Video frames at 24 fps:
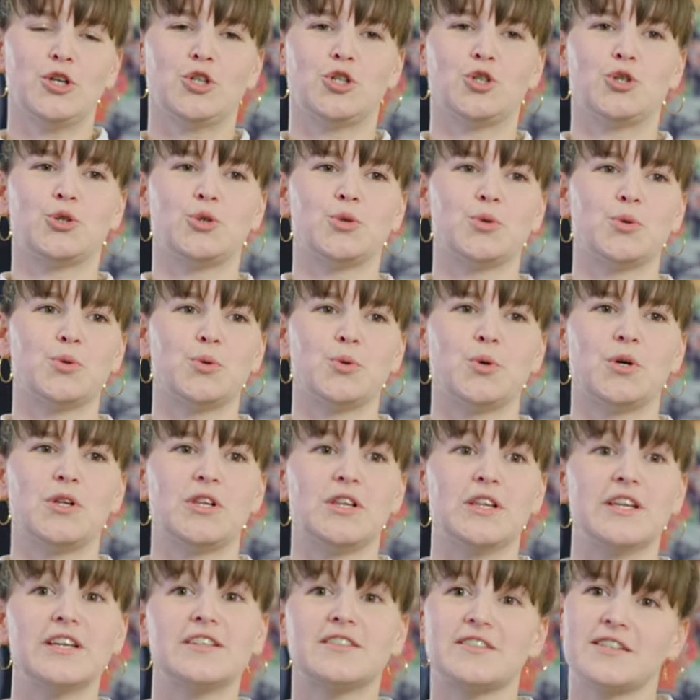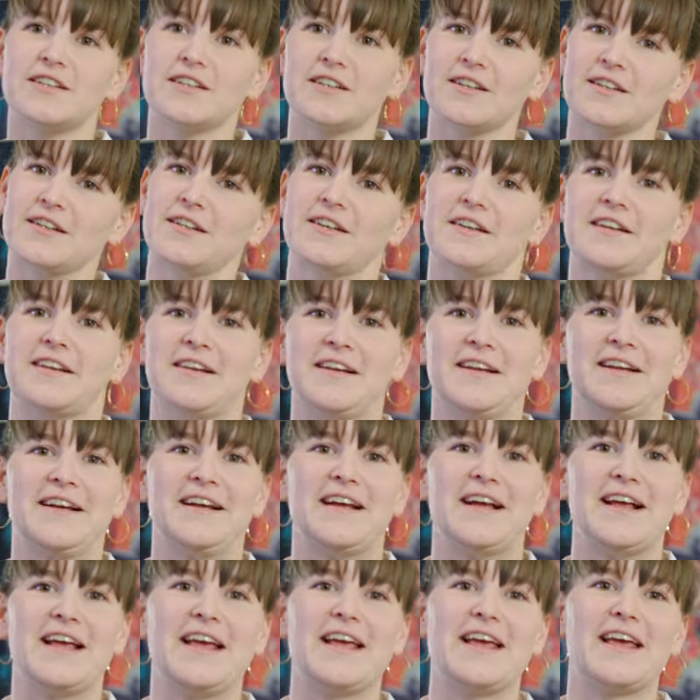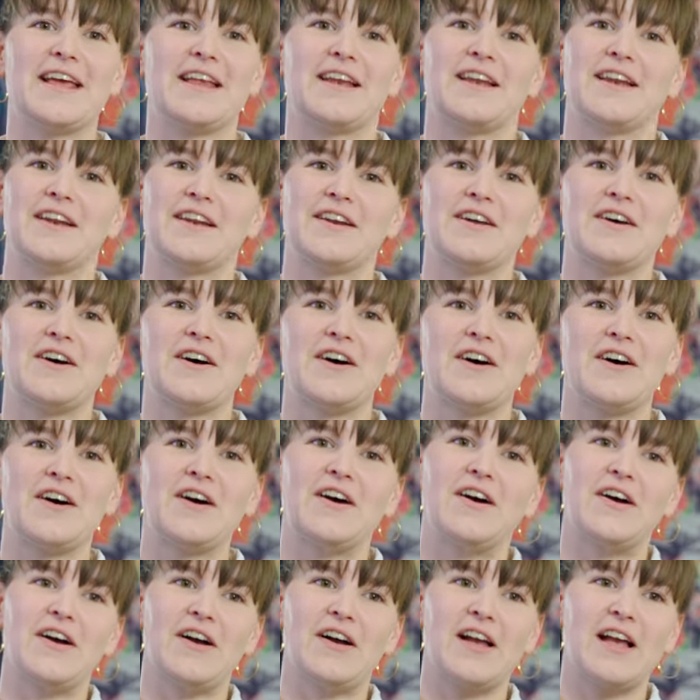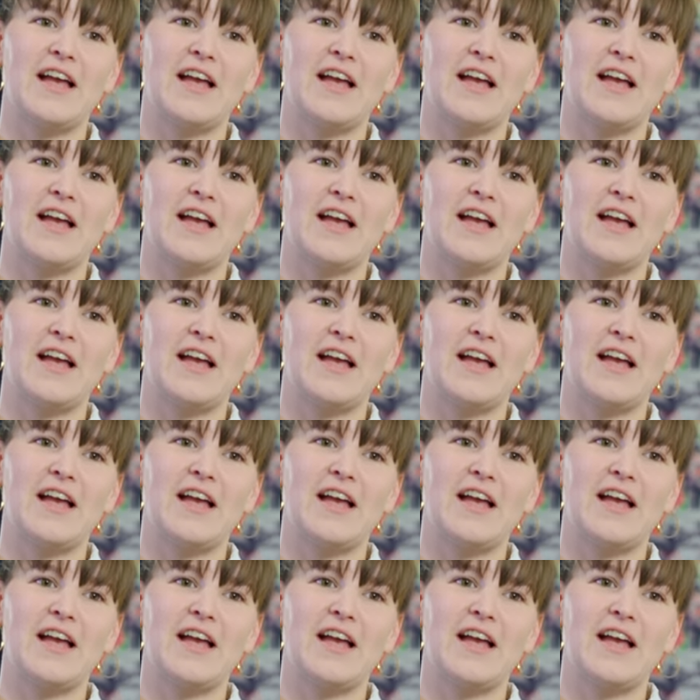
to listen and, uh,